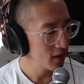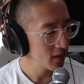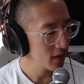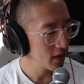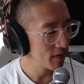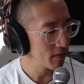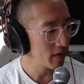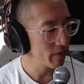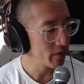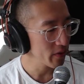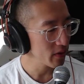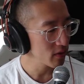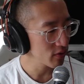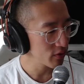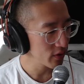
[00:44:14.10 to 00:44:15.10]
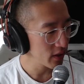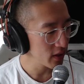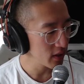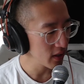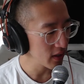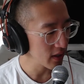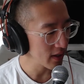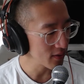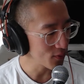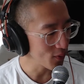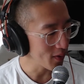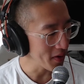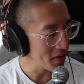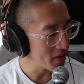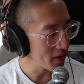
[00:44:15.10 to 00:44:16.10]
If you're a trainee, that's
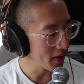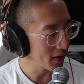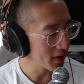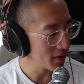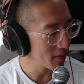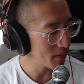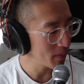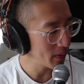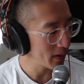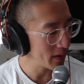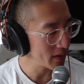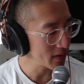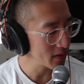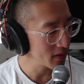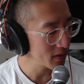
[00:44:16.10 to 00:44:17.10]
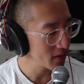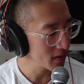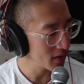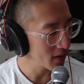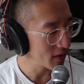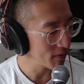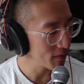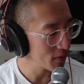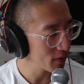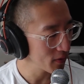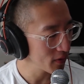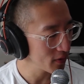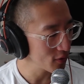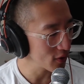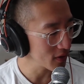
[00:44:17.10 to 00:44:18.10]
one thing. But if
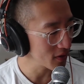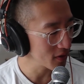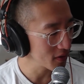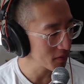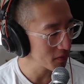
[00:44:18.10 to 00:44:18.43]
you're just